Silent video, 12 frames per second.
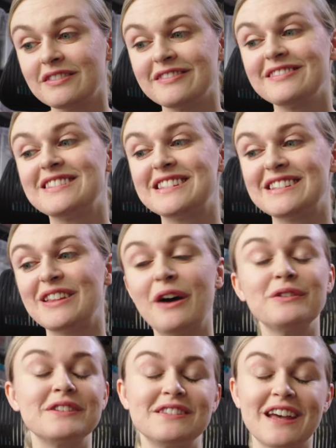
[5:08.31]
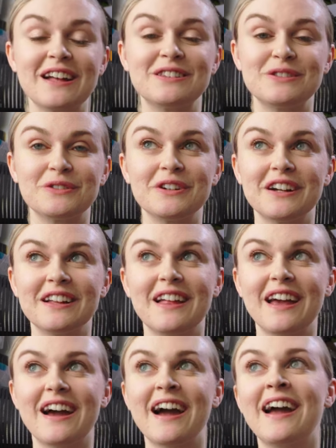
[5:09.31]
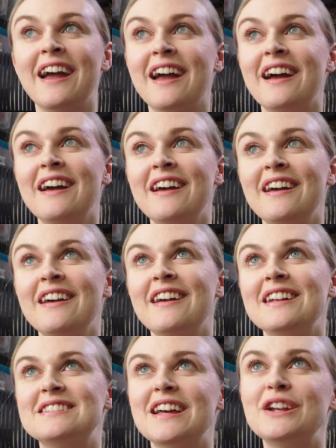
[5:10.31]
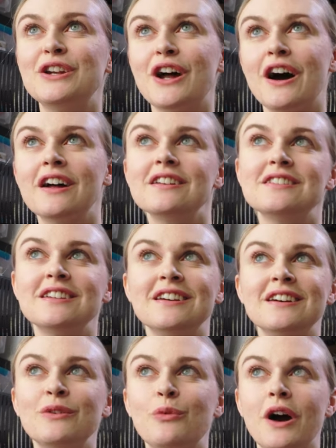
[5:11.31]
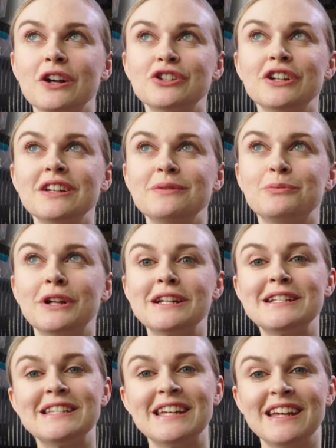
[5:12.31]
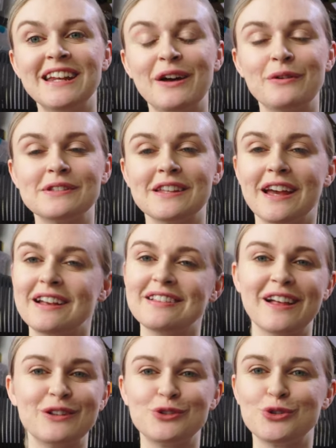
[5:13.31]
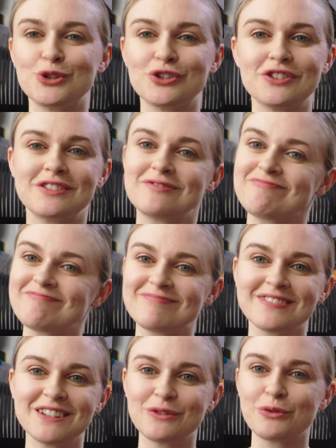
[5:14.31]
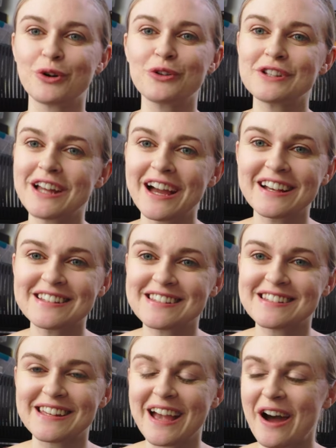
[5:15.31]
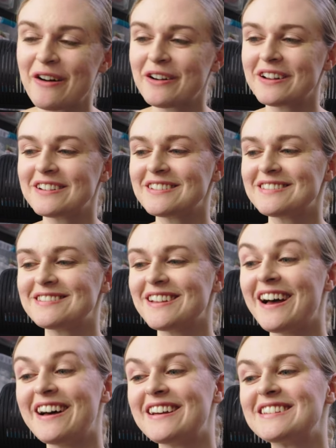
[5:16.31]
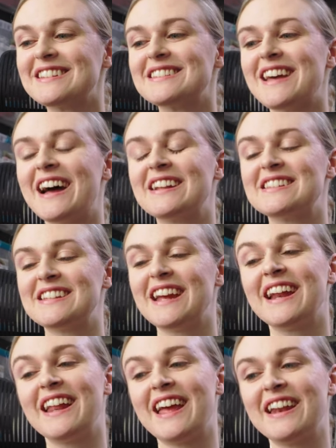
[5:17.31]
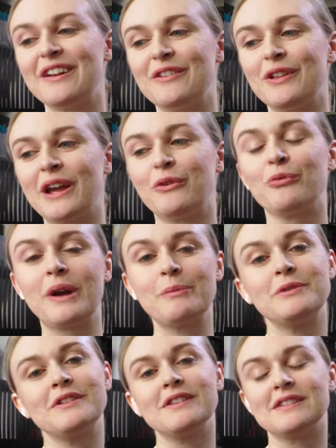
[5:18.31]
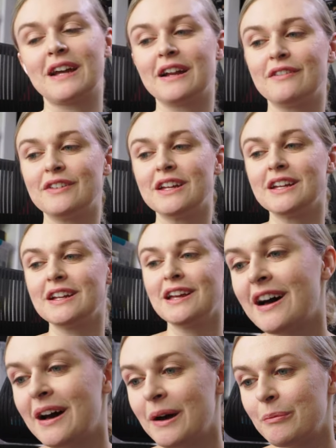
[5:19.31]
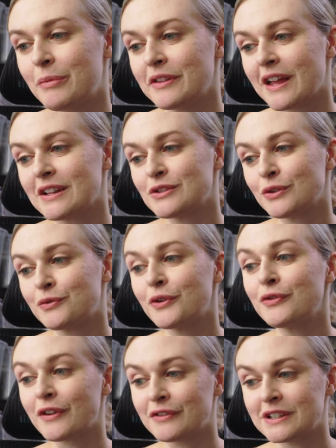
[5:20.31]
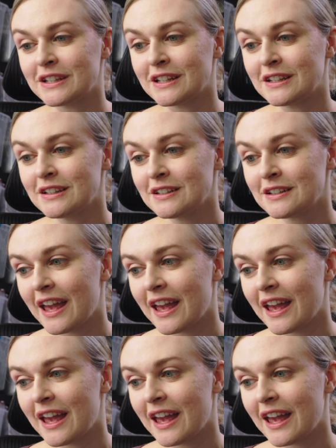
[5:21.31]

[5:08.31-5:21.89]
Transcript: that was a sad story. Like I, it said not to wash it, but I did. I was like, let's just roll the dice, see how it does, because it had a stain and it like ripped the side of it. Um, but that sold for 15.